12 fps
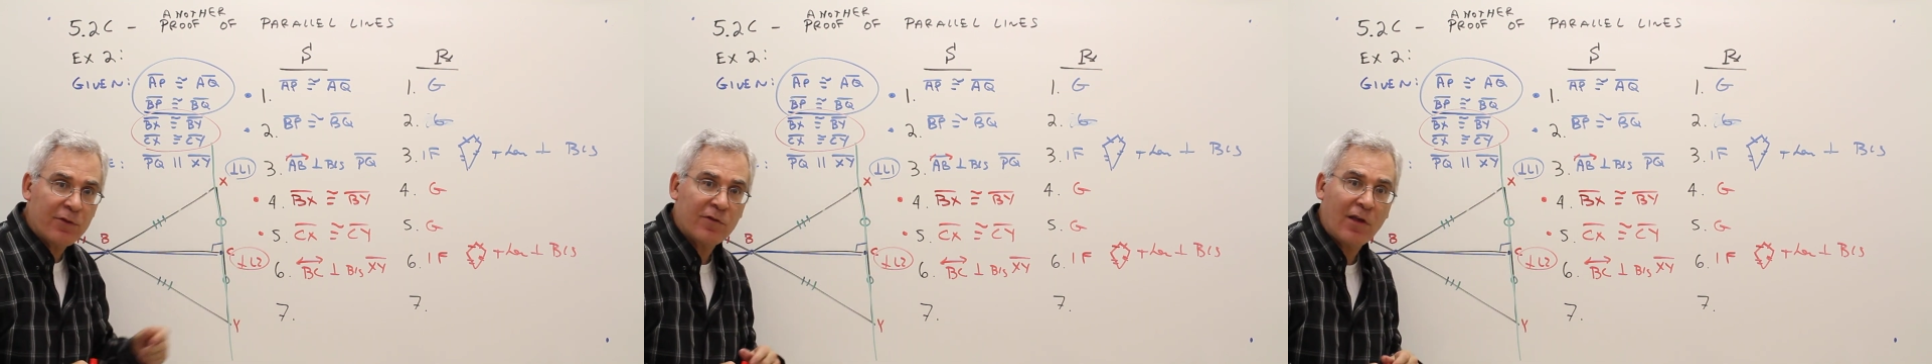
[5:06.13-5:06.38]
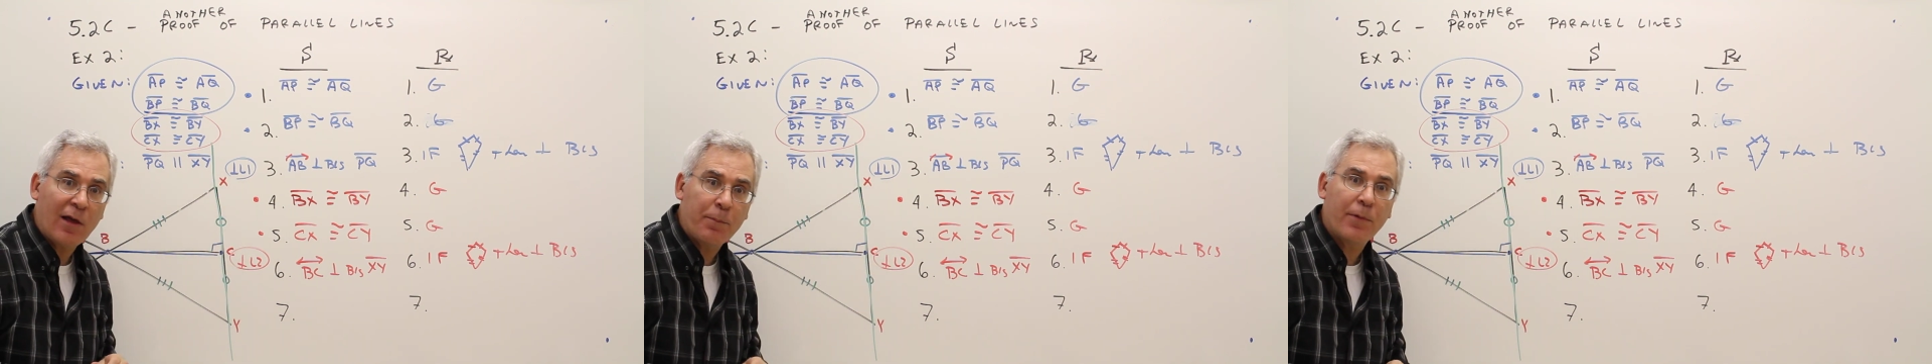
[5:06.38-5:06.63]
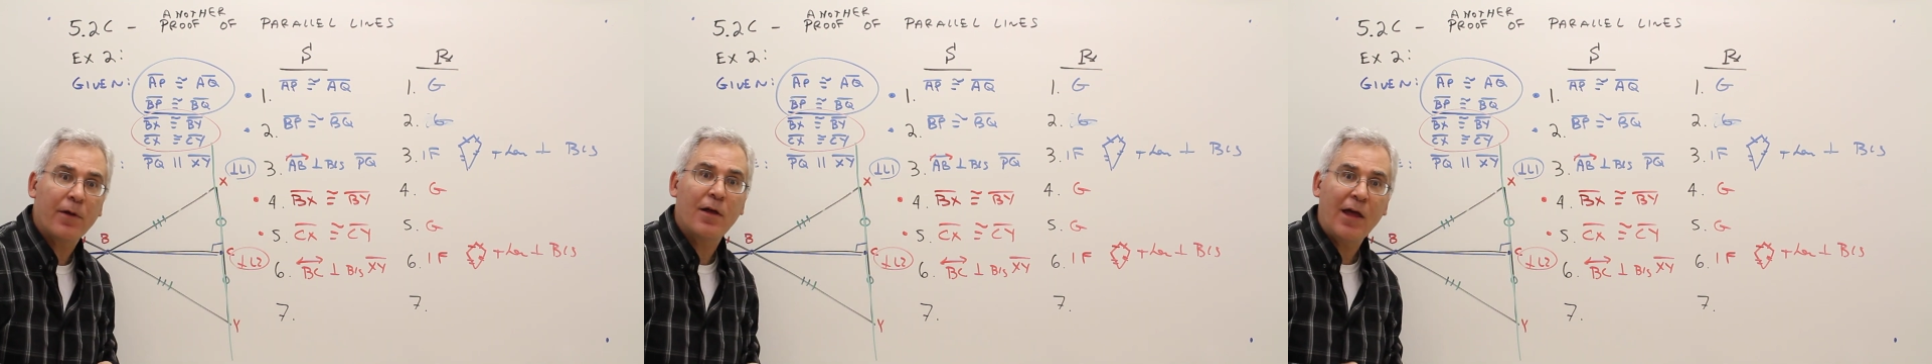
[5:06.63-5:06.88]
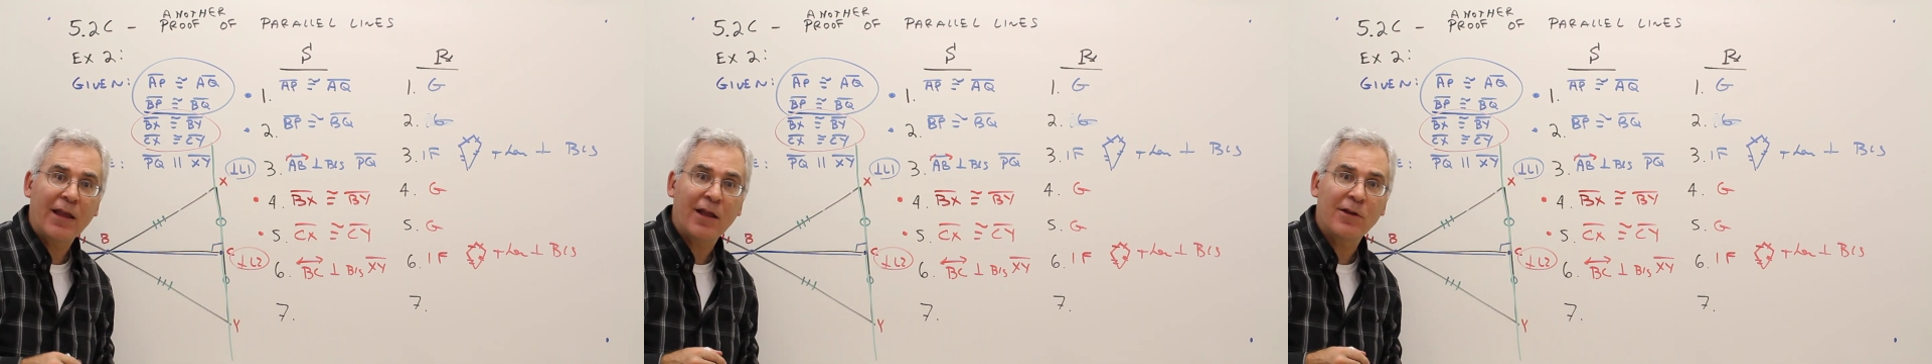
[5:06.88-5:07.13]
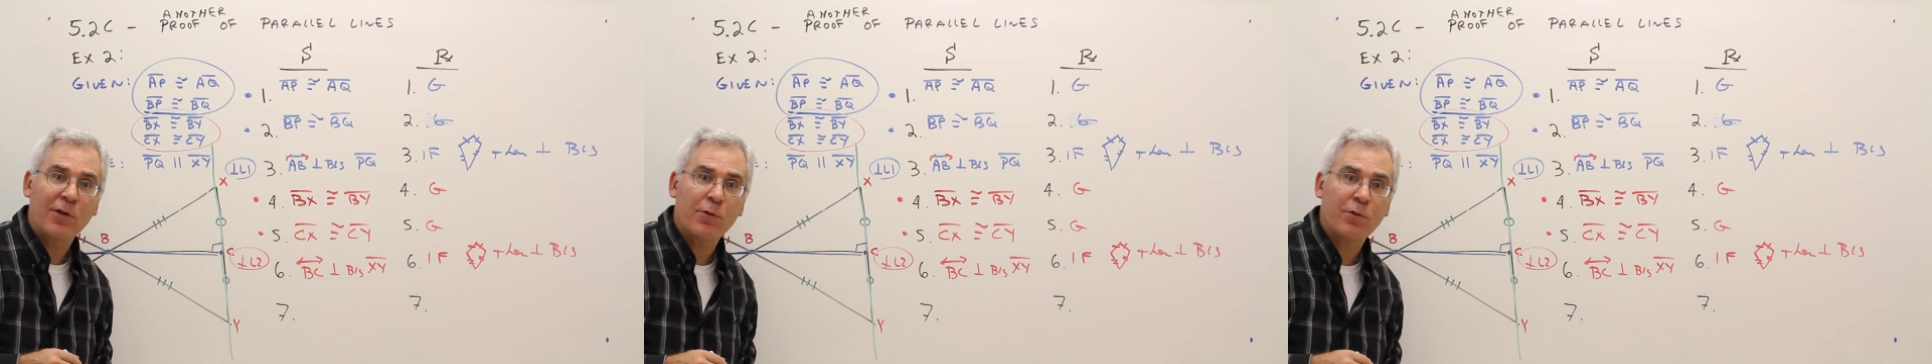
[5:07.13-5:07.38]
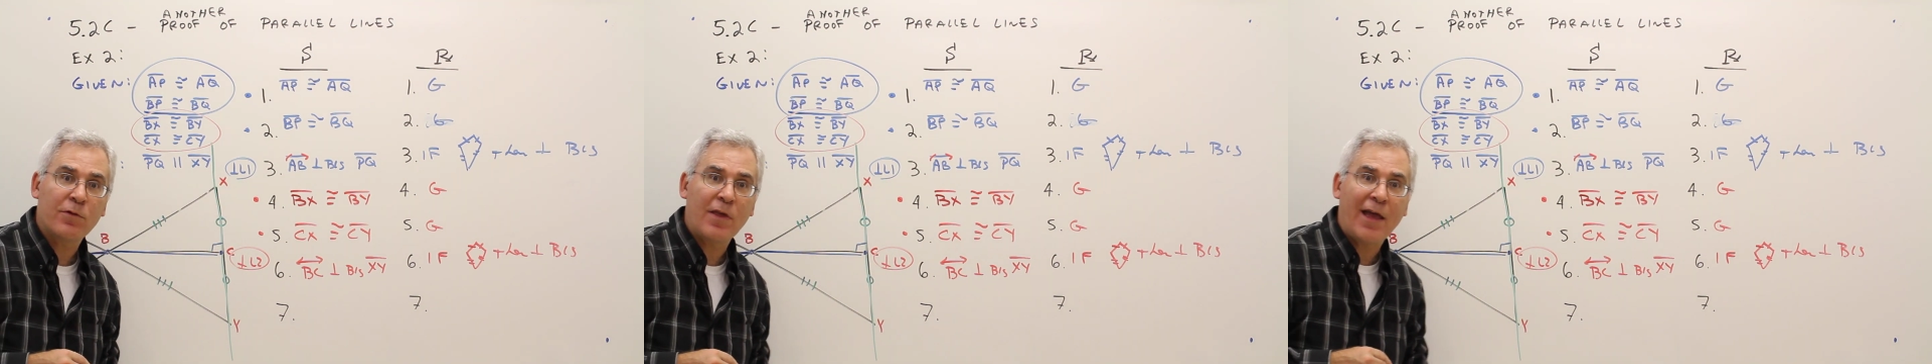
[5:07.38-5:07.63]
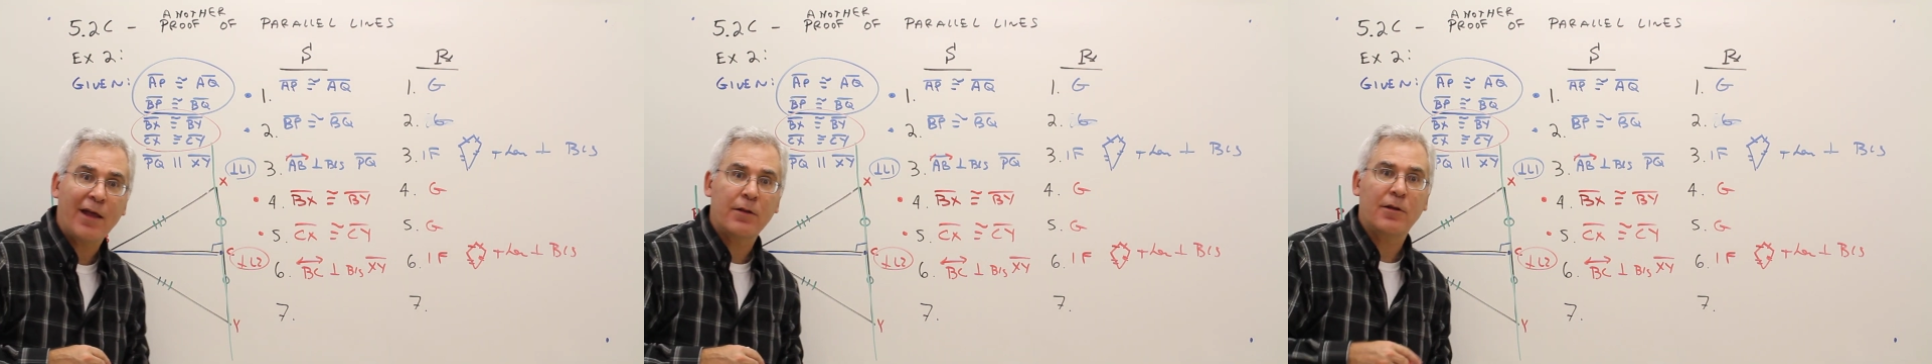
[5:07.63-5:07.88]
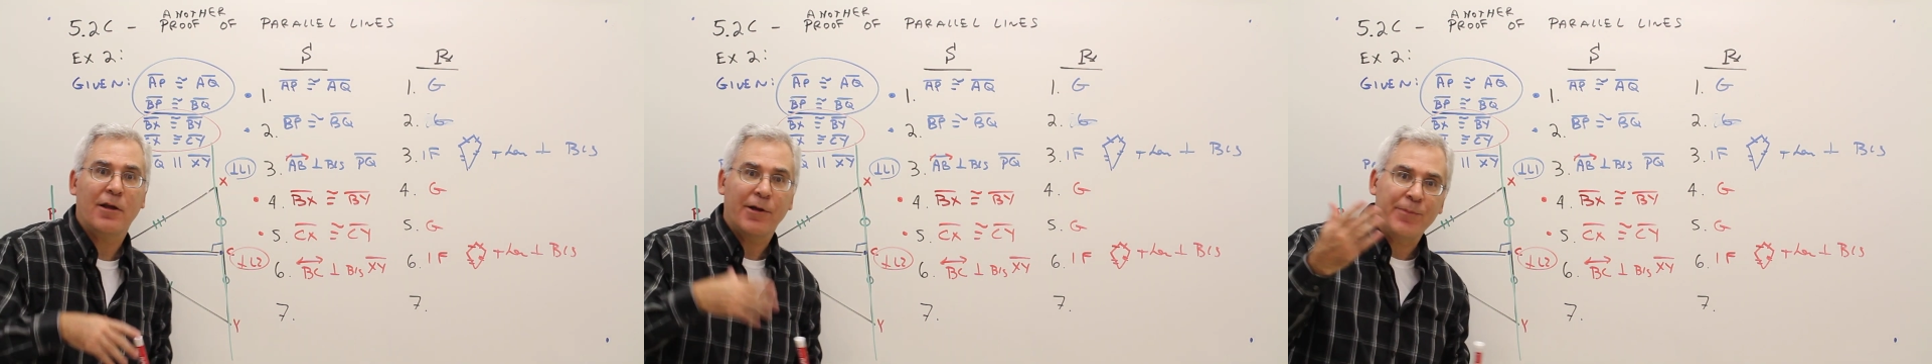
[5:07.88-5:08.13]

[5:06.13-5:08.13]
step, I can use that,